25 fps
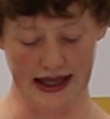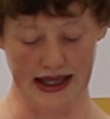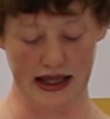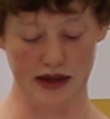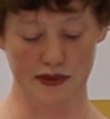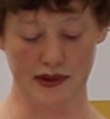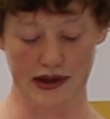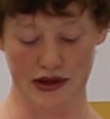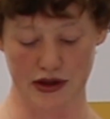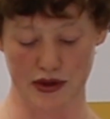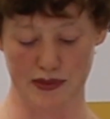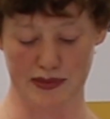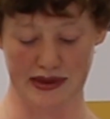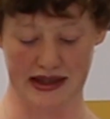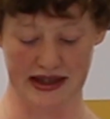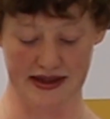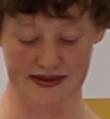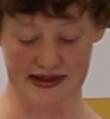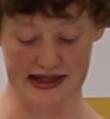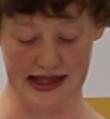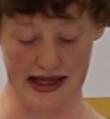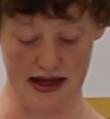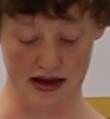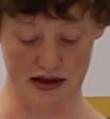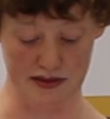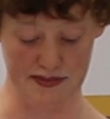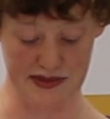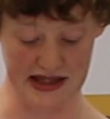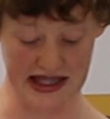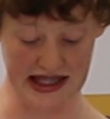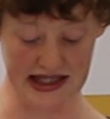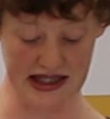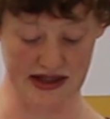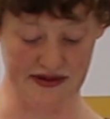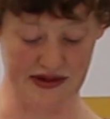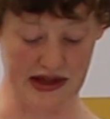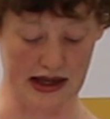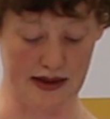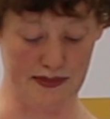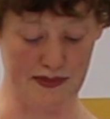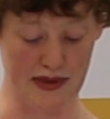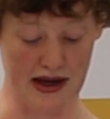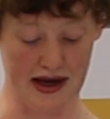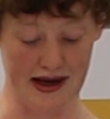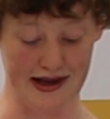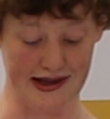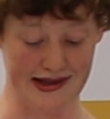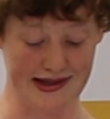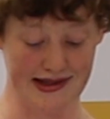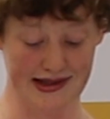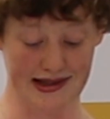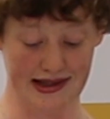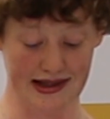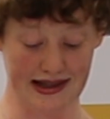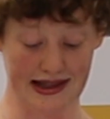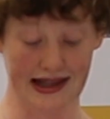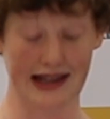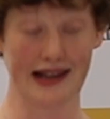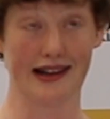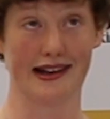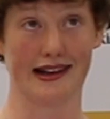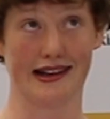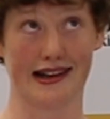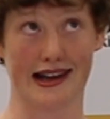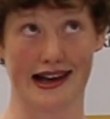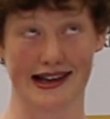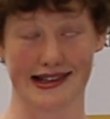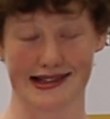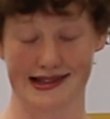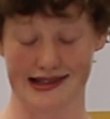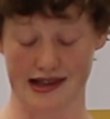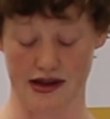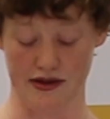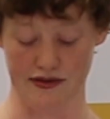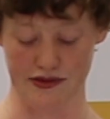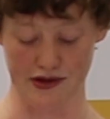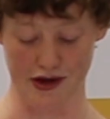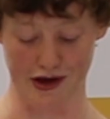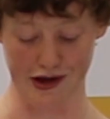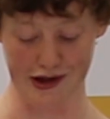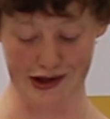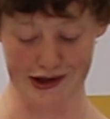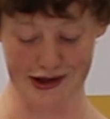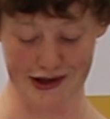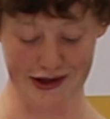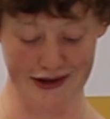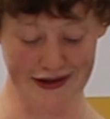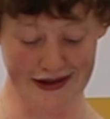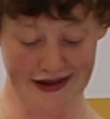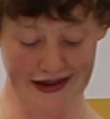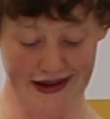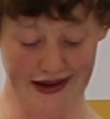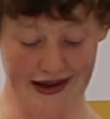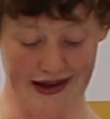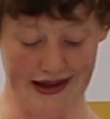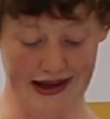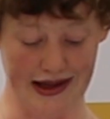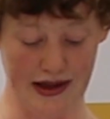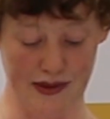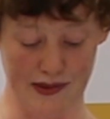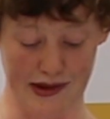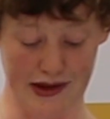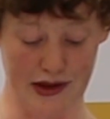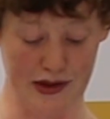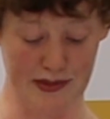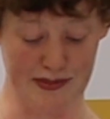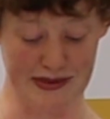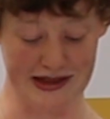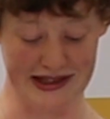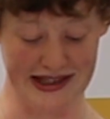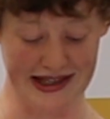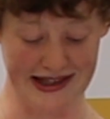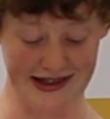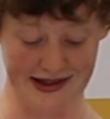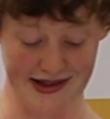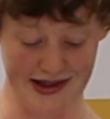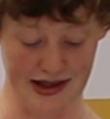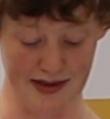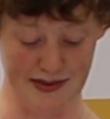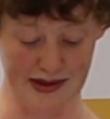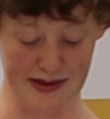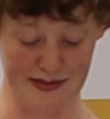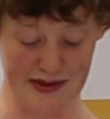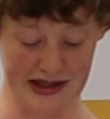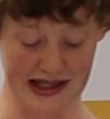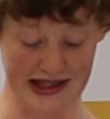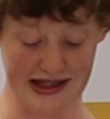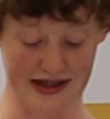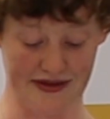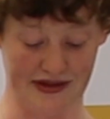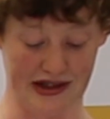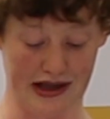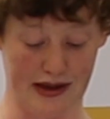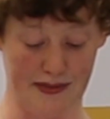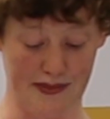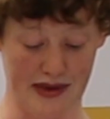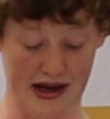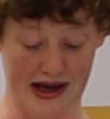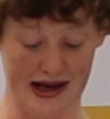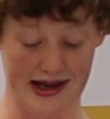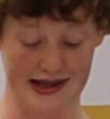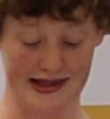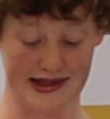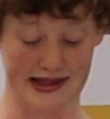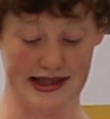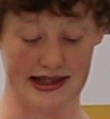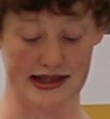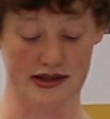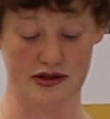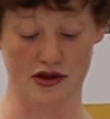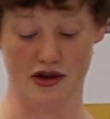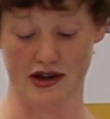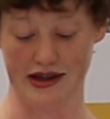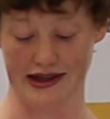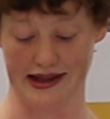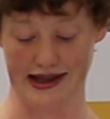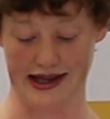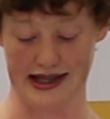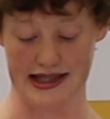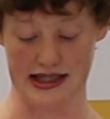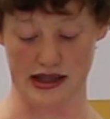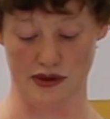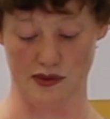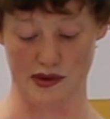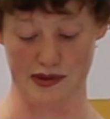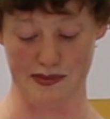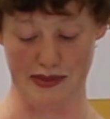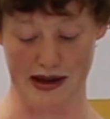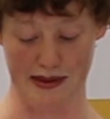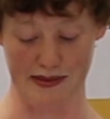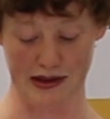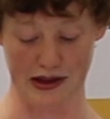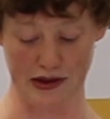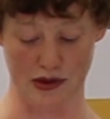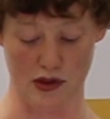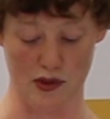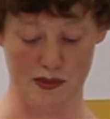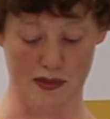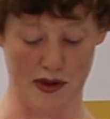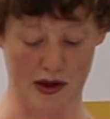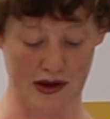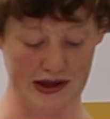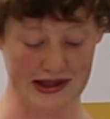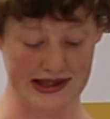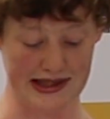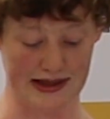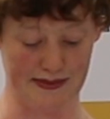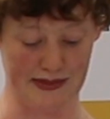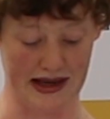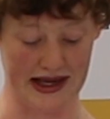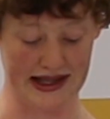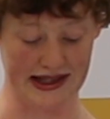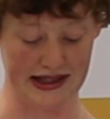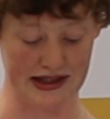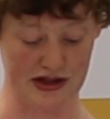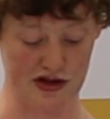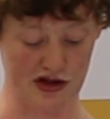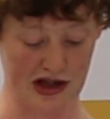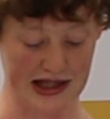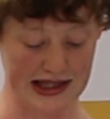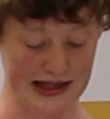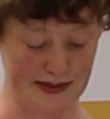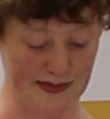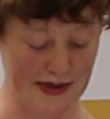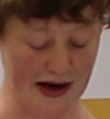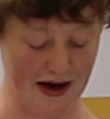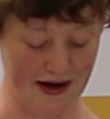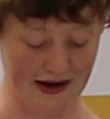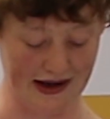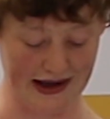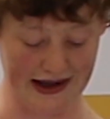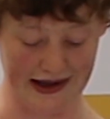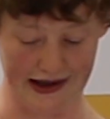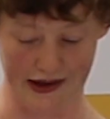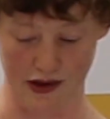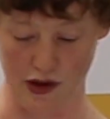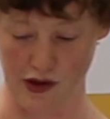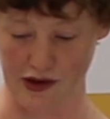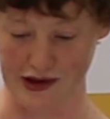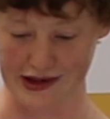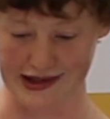Anyone who believes they are objective and unbiased clearly lacks self-knowledge, and anyone who pretends to be objective and unbiased is not engaging with public or policymakers transparently and